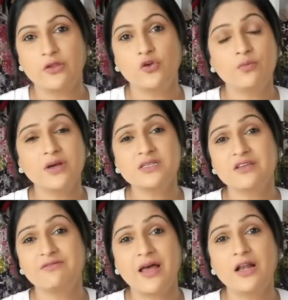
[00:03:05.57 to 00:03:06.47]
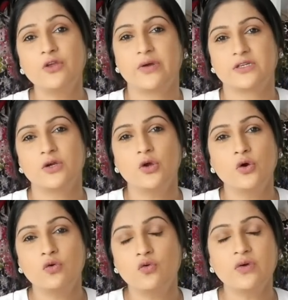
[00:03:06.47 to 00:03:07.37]
You must evaluate
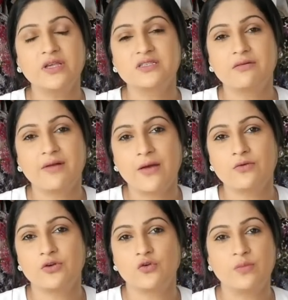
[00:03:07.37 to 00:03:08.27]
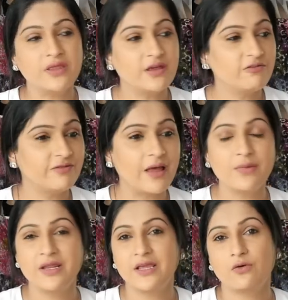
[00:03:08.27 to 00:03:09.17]
who is around you, be that
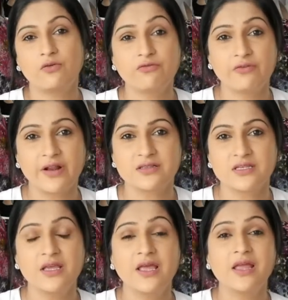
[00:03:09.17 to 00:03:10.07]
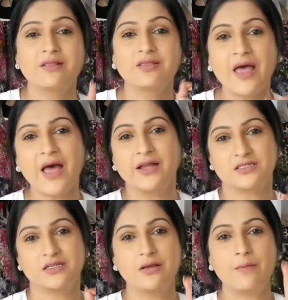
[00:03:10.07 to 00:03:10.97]
family or friends.
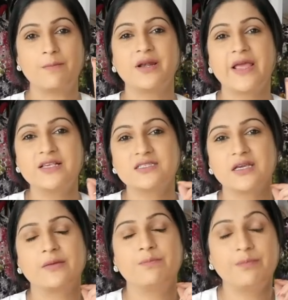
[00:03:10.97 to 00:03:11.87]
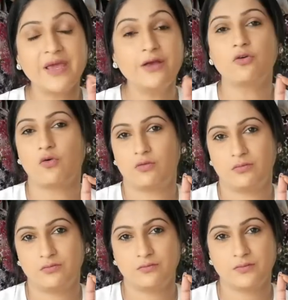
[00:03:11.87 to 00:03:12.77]
That plays a big role,
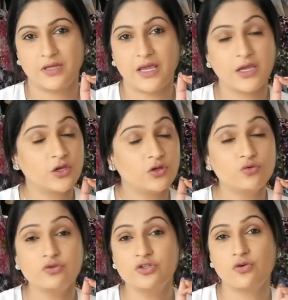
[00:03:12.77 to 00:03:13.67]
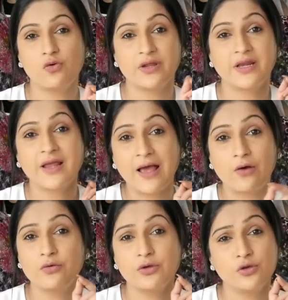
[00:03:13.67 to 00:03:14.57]
a huge role in
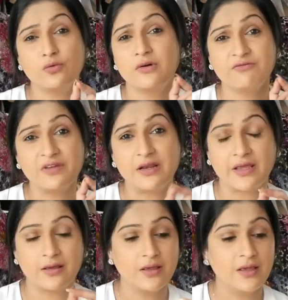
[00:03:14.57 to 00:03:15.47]
how you are feeling.